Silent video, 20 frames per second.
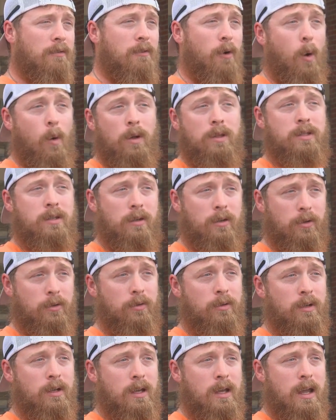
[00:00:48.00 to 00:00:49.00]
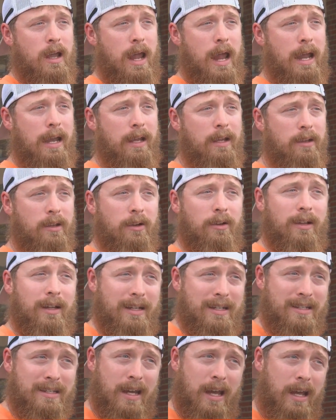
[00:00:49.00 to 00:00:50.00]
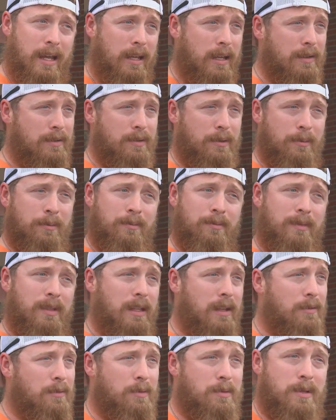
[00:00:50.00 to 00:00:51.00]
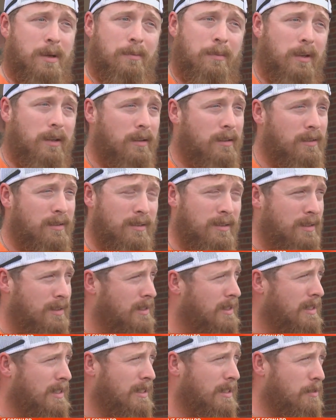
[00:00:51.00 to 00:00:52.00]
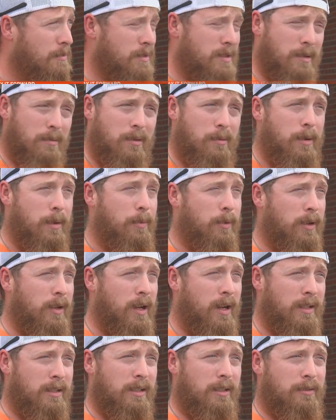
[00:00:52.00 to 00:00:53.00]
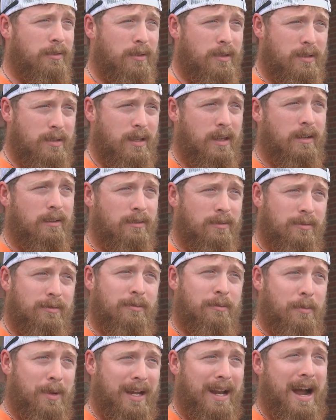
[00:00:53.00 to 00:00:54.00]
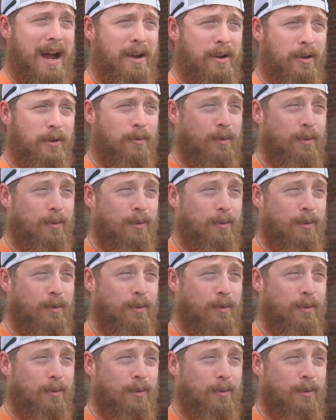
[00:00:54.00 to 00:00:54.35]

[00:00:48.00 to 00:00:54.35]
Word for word: forward to, and it, you know, like I say, it gives them give them something give them something to be productive instead of being out here